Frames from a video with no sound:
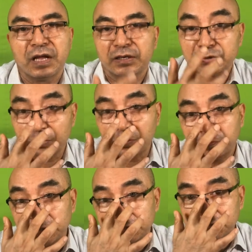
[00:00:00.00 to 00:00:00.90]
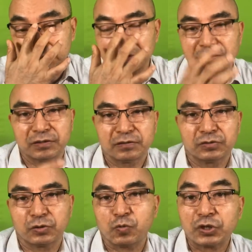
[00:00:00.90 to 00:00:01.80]
So please see.
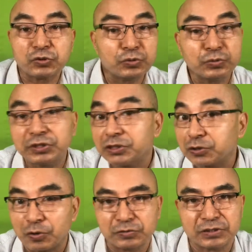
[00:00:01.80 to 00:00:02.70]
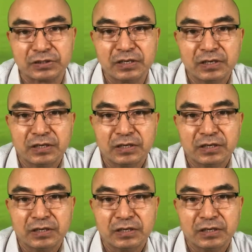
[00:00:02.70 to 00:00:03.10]
So what to do with this tonsil?"